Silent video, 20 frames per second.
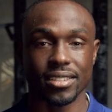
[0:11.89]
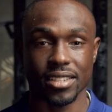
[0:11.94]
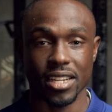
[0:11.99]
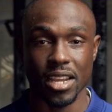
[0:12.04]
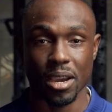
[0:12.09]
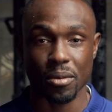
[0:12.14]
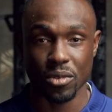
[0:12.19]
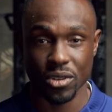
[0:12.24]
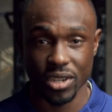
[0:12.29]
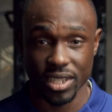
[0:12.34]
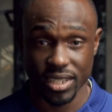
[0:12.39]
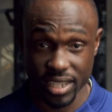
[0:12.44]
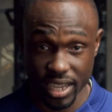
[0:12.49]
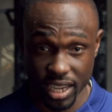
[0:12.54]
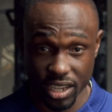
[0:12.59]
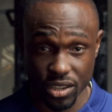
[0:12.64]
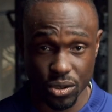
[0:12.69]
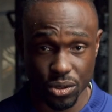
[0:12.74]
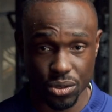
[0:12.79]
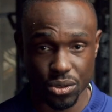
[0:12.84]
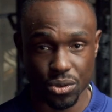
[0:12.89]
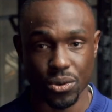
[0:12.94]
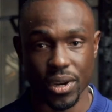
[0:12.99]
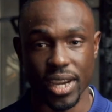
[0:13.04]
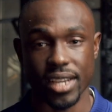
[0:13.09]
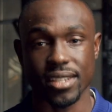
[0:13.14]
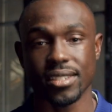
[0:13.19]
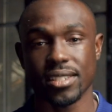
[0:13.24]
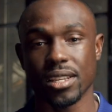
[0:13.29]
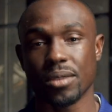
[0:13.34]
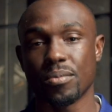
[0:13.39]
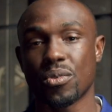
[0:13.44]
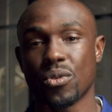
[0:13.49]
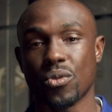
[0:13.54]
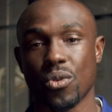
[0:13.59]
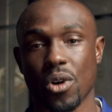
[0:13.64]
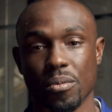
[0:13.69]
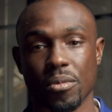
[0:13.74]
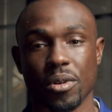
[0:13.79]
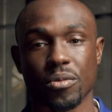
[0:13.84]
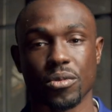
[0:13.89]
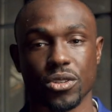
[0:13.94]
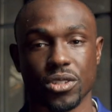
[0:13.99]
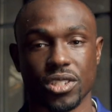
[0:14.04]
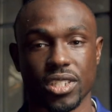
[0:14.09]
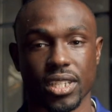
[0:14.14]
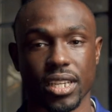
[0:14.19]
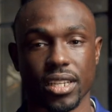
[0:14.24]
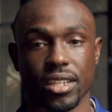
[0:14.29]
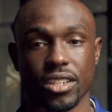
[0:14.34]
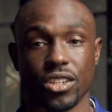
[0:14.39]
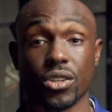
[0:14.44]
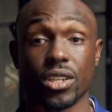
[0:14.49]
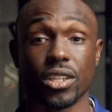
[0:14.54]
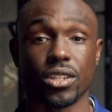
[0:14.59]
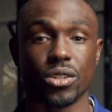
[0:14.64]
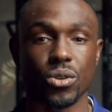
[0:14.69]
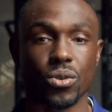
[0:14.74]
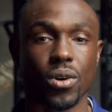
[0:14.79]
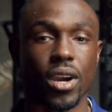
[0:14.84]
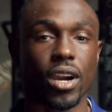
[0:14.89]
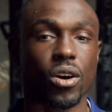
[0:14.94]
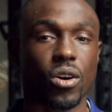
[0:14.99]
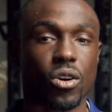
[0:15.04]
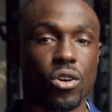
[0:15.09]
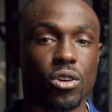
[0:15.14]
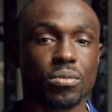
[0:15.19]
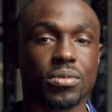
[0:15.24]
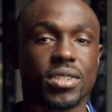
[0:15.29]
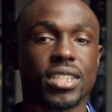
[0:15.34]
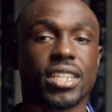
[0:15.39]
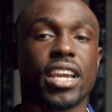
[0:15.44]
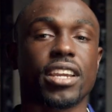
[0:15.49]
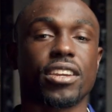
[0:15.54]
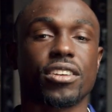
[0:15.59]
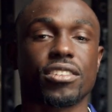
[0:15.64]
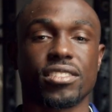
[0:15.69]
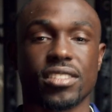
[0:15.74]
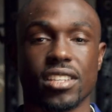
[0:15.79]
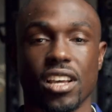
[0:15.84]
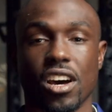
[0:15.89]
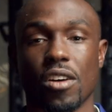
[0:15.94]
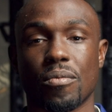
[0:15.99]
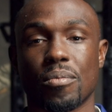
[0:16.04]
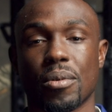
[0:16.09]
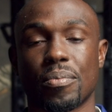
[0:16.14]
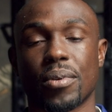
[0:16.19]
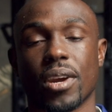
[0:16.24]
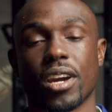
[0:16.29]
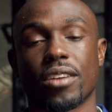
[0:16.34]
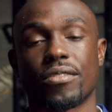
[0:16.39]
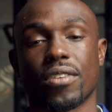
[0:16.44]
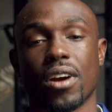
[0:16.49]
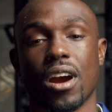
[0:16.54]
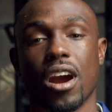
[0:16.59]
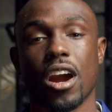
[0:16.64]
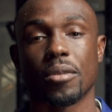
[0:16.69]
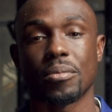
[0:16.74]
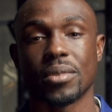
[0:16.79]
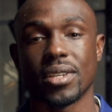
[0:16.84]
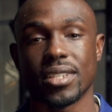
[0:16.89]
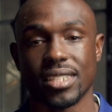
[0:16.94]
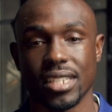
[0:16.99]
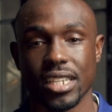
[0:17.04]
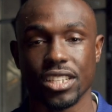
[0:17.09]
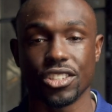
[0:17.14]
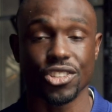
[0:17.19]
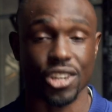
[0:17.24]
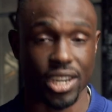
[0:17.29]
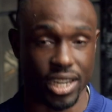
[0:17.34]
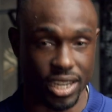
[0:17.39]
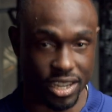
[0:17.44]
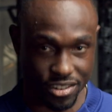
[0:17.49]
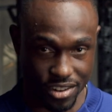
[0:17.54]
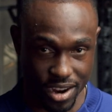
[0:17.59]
Today I'm going to take you through a simple warm-up routine you could do at home to get yourself prepared for RBC training